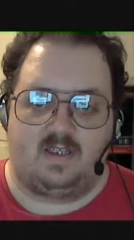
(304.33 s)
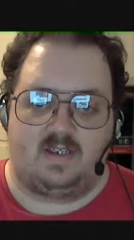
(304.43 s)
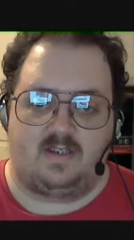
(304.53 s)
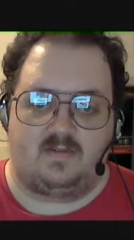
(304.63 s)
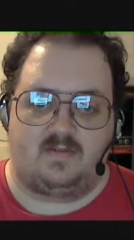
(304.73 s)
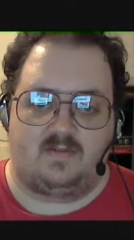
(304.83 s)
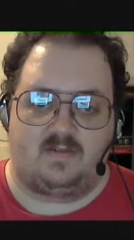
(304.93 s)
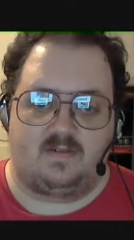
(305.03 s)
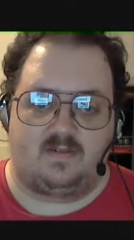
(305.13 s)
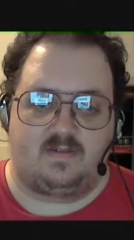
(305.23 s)
and
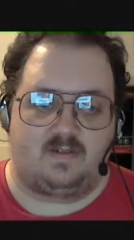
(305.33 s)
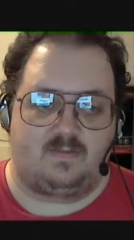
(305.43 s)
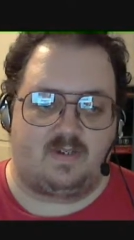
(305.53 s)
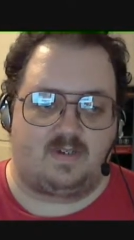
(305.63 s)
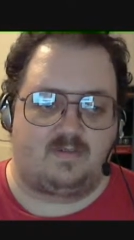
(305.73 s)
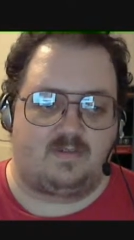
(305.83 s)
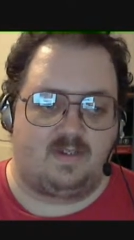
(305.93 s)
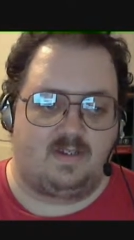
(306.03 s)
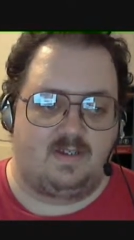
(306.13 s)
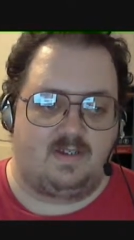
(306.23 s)
hope you all
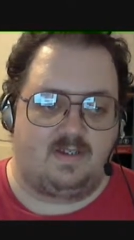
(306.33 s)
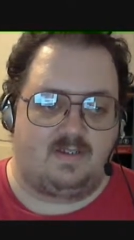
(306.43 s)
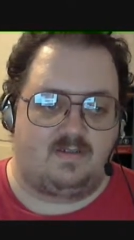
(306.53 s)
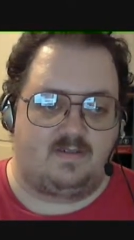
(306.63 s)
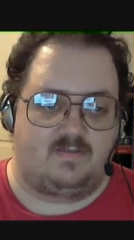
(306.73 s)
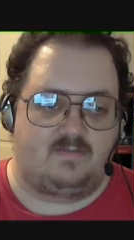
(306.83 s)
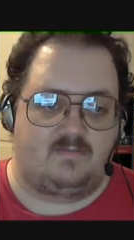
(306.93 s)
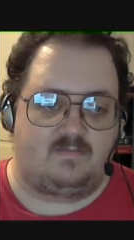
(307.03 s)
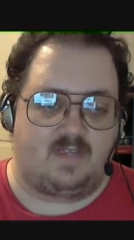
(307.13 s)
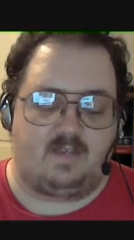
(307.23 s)
just
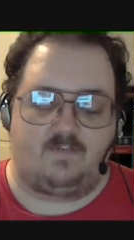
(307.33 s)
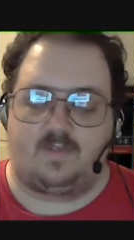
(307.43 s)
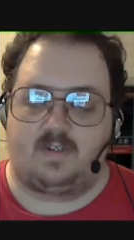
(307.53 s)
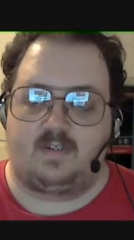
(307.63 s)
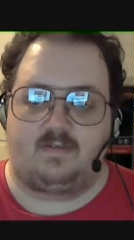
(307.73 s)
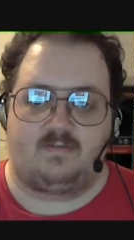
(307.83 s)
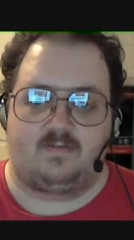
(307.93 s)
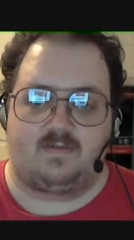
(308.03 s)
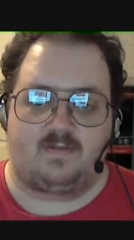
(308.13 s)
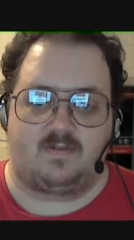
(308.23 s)
have fun,
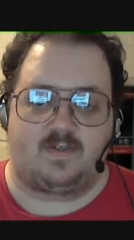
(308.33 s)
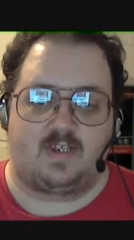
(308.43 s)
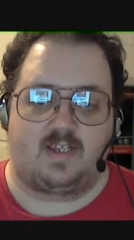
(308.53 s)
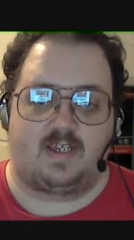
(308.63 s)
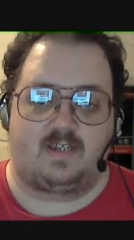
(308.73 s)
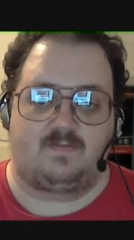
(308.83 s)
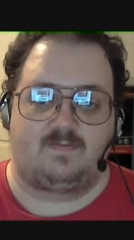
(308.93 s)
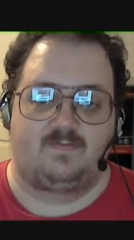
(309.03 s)
enjoy life.